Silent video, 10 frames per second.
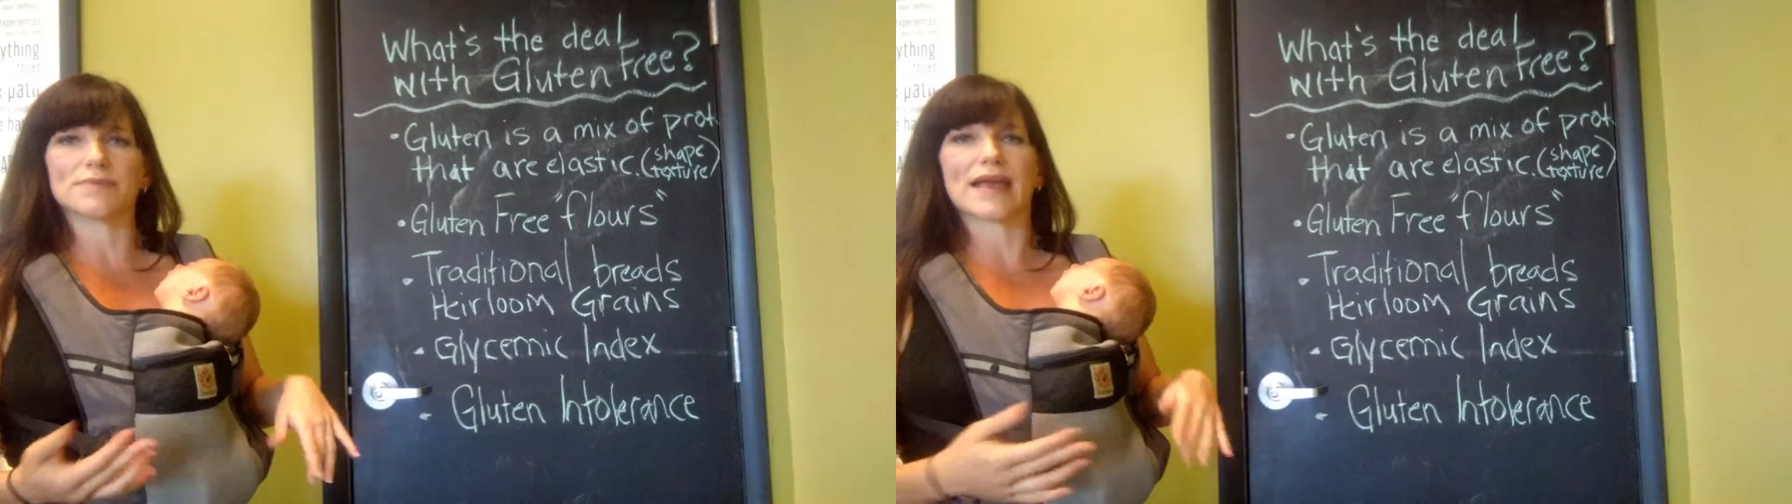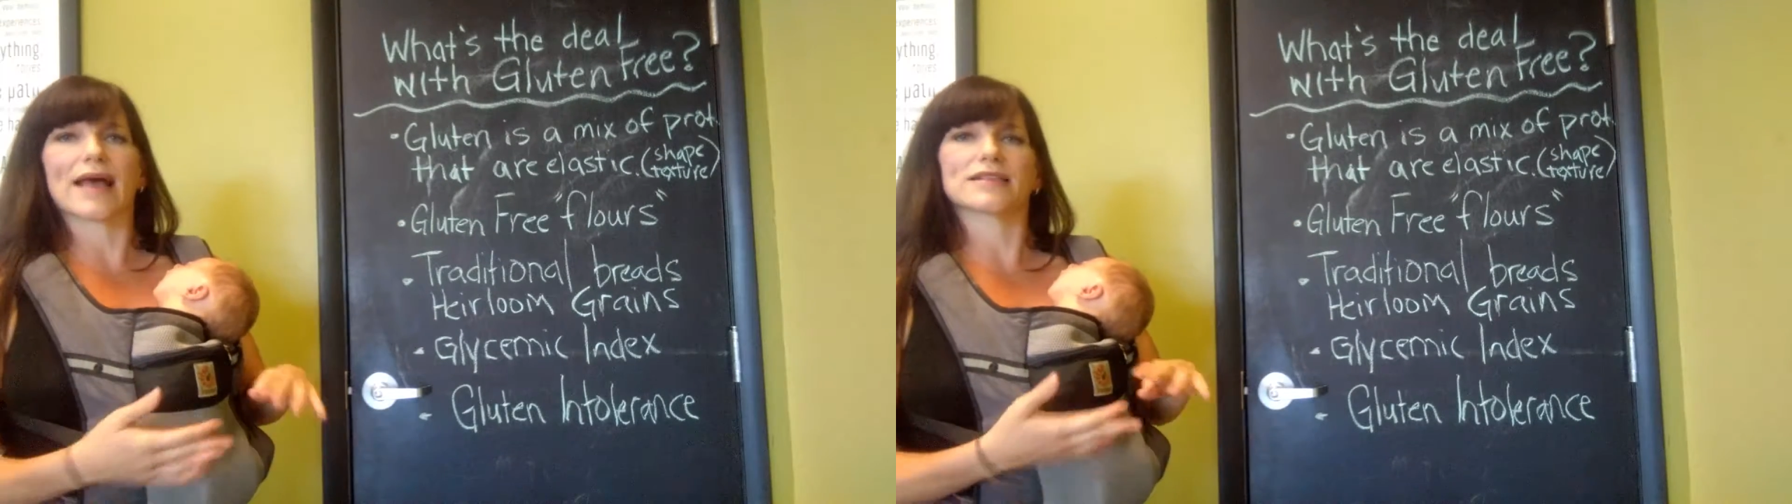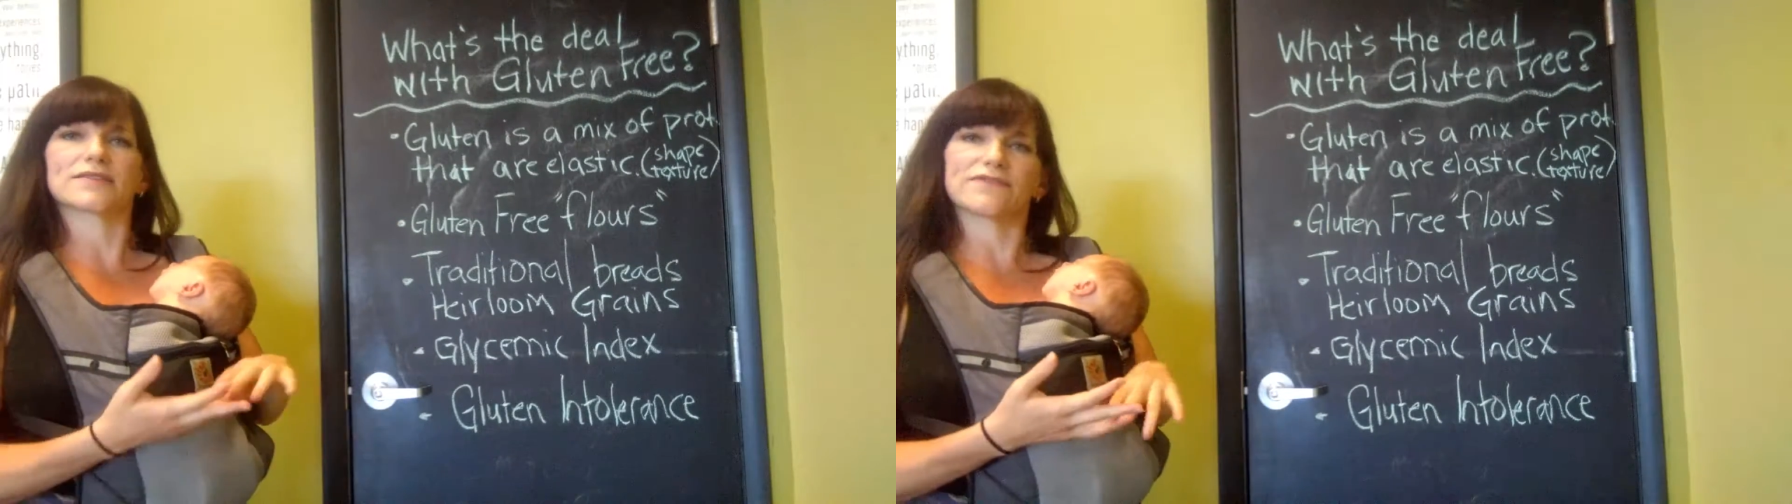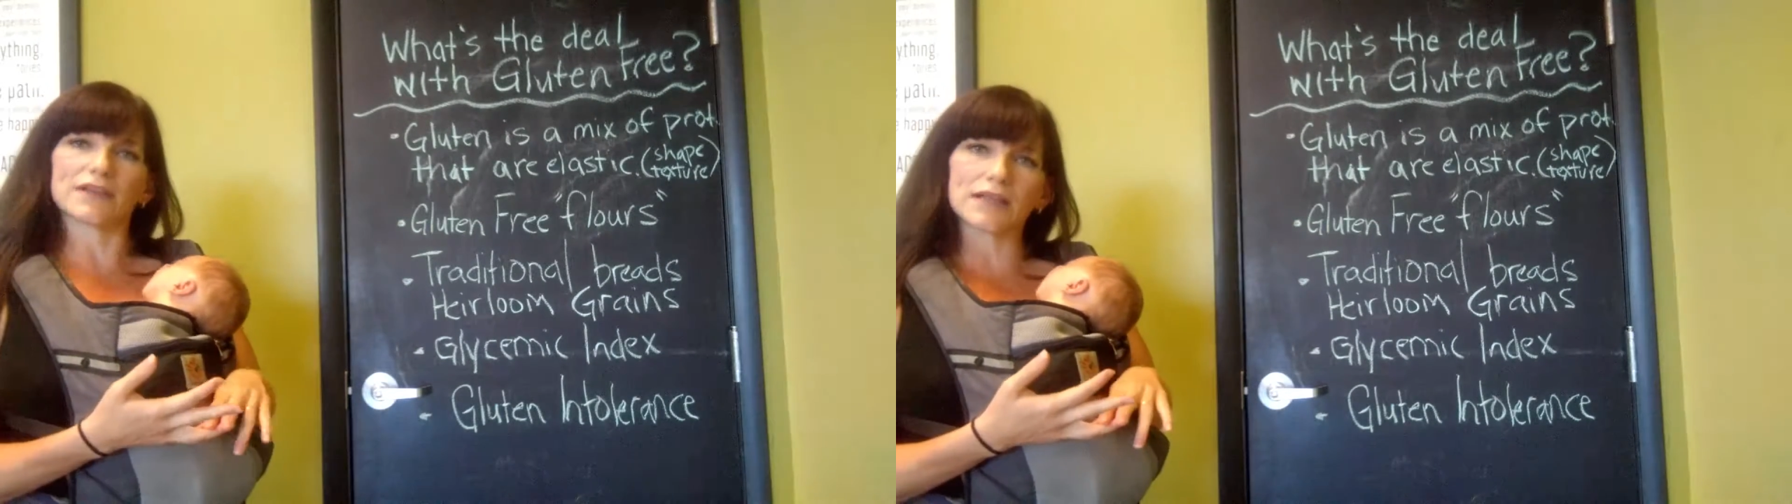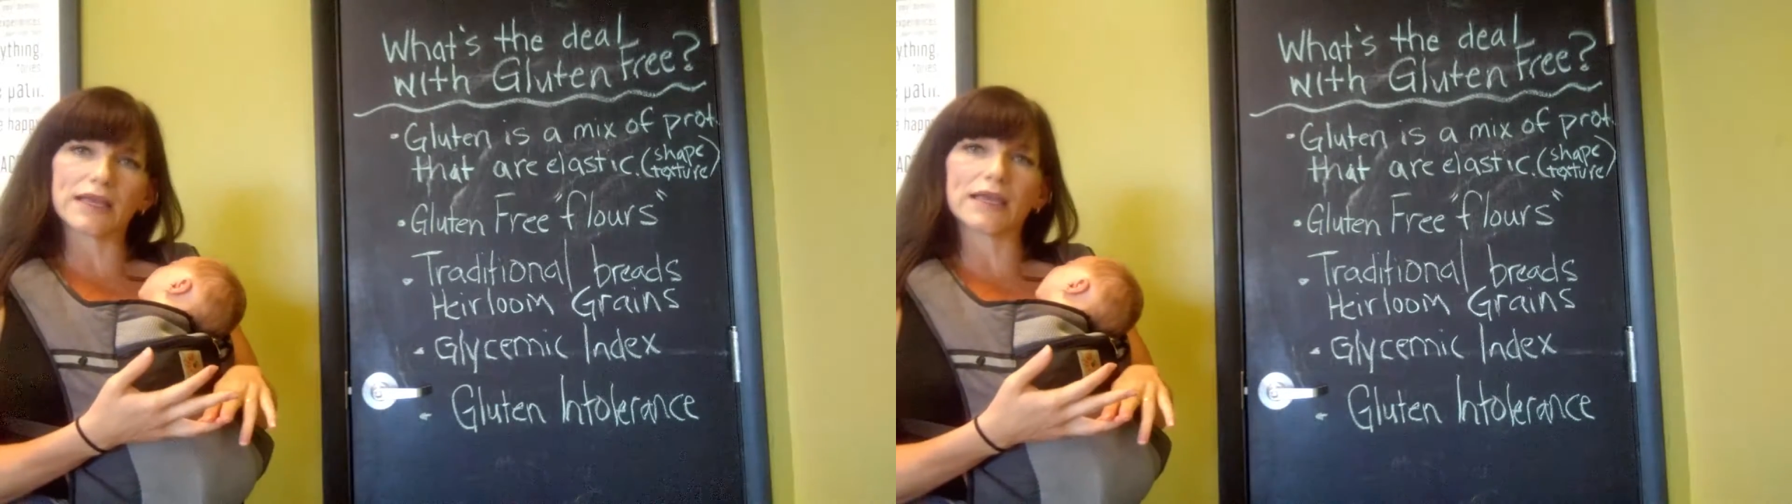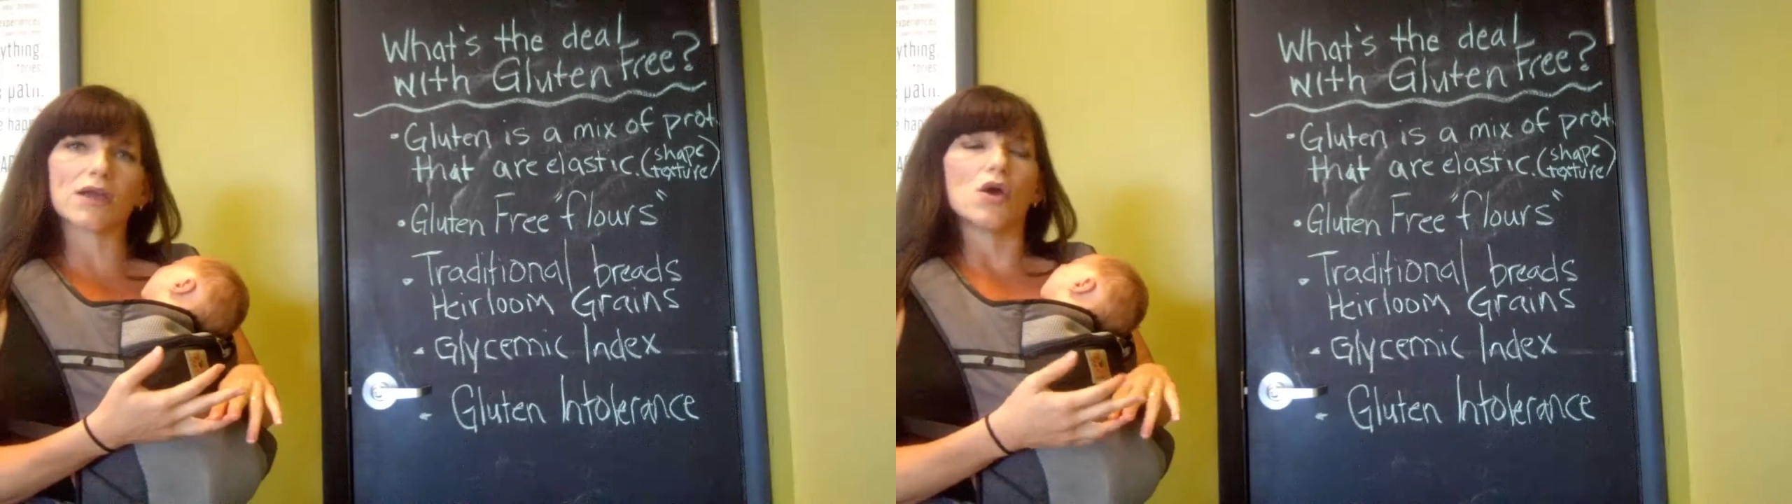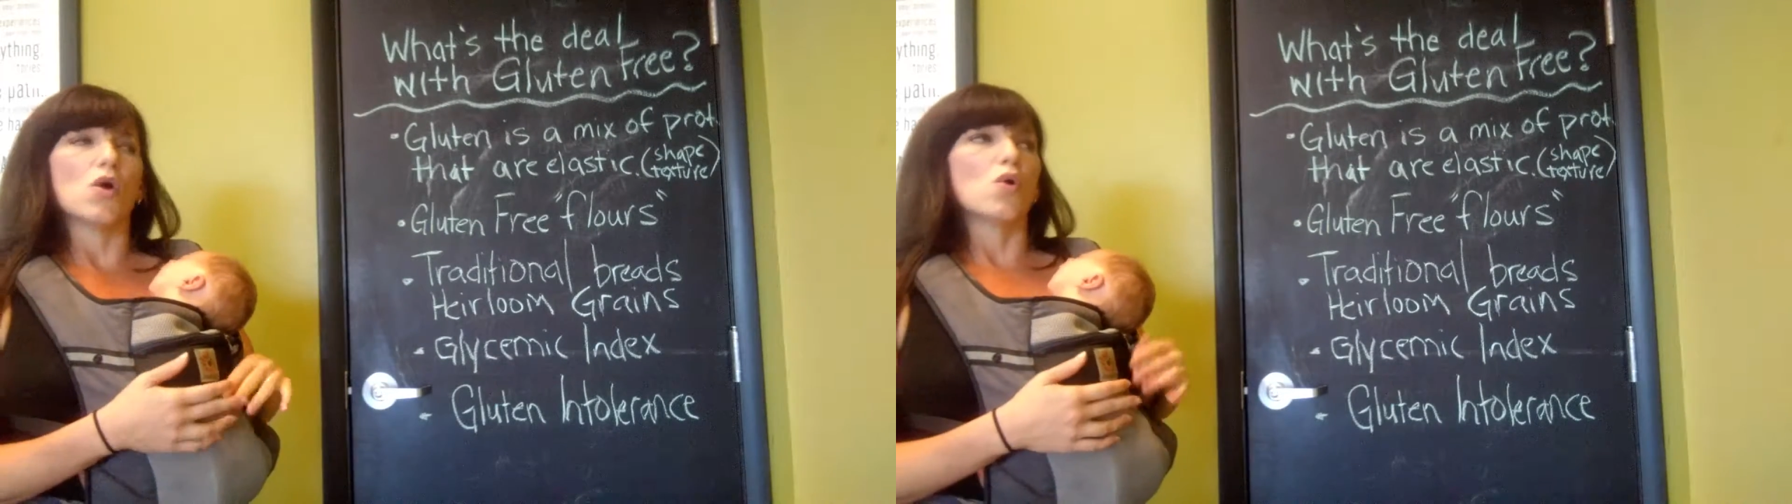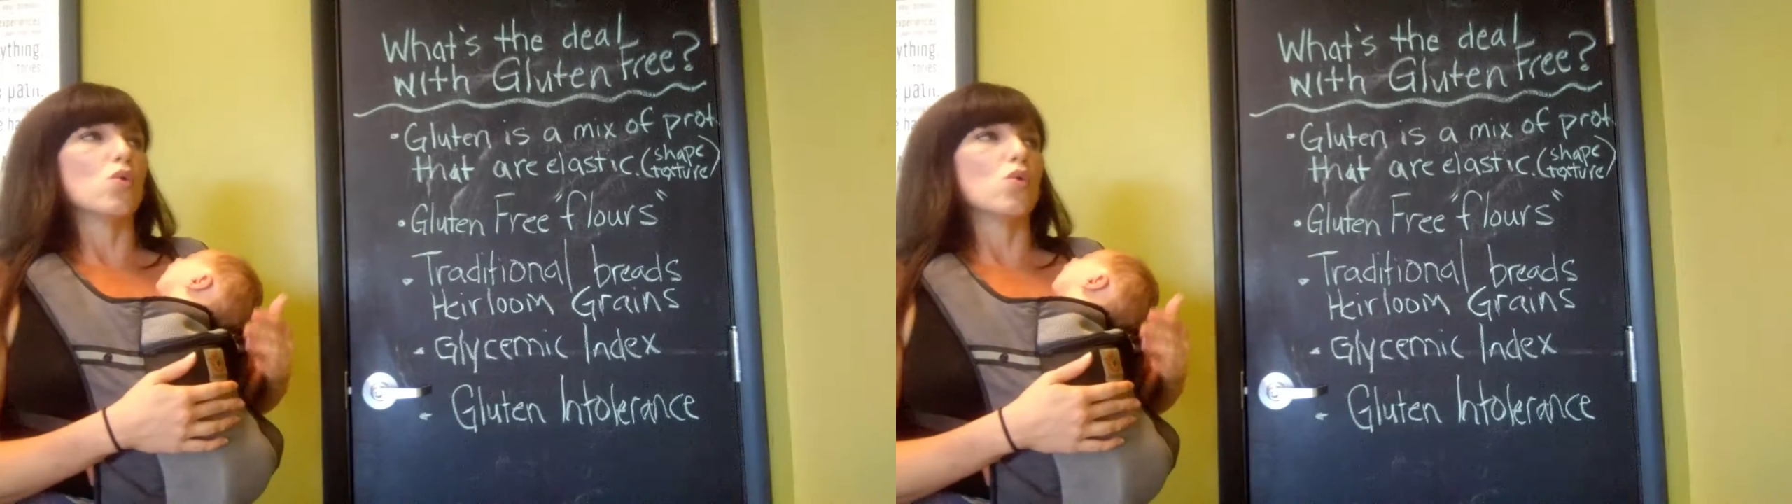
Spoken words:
be as filling